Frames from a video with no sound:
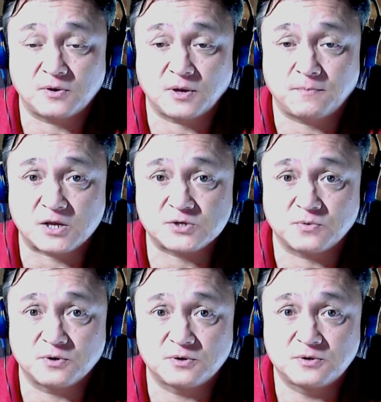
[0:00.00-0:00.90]

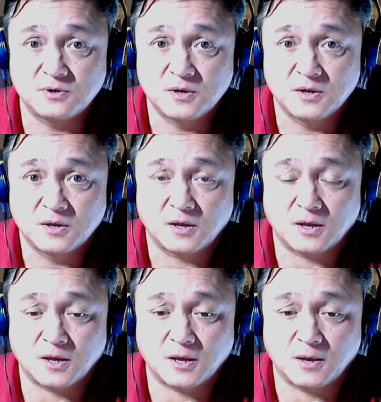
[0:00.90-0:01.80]
password
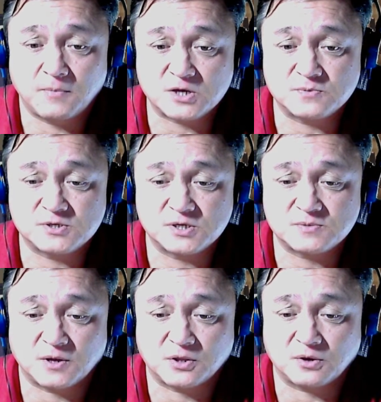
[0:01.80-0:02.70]
management
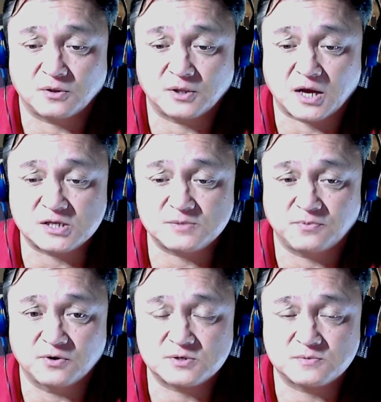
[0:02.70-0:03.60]
system out there, lots of
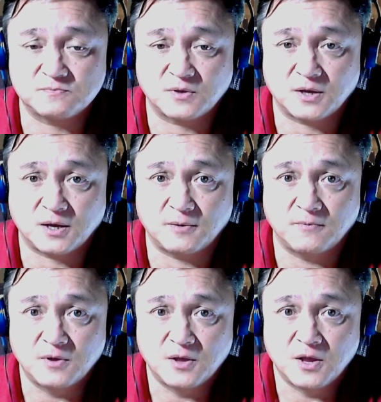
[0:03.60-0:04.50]
folks,
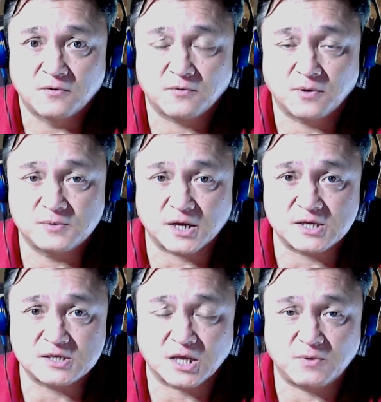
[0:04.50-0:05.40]
from
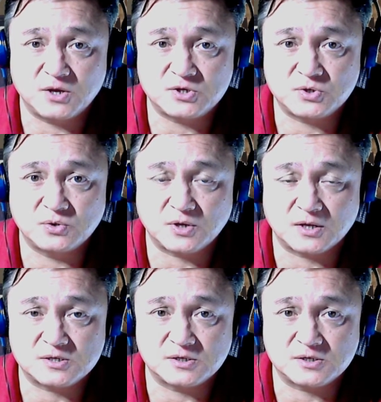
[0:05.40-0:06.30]
techies like me to
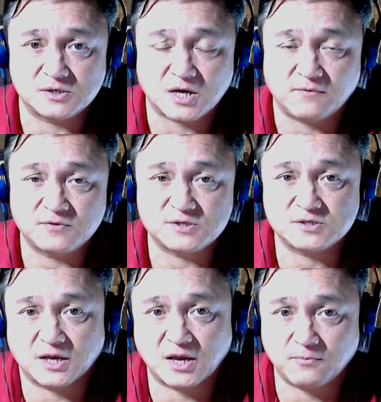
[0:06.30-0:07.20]

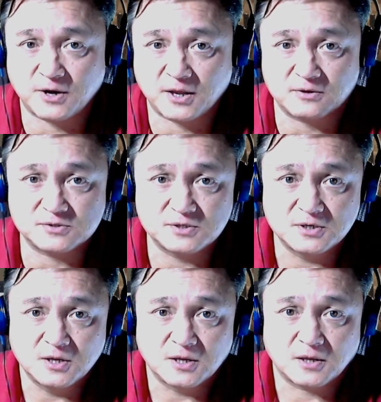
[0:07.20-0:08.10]
novices like everybody else,
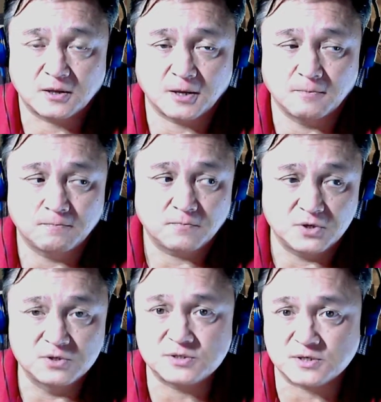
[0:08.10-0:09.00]

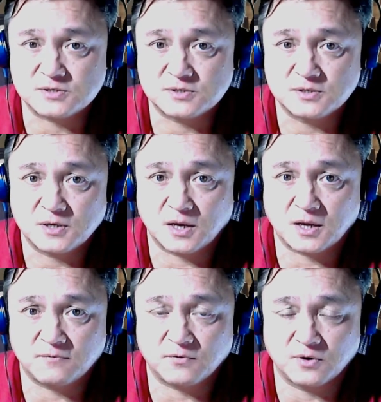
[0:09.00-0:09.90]
use this,
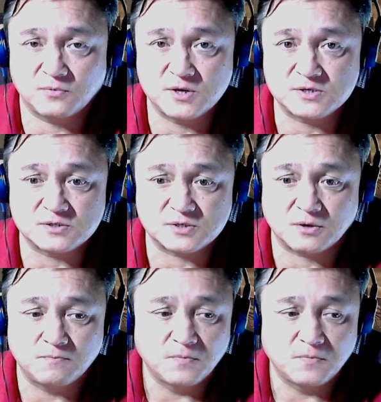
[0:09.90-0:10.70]
and for good reason. So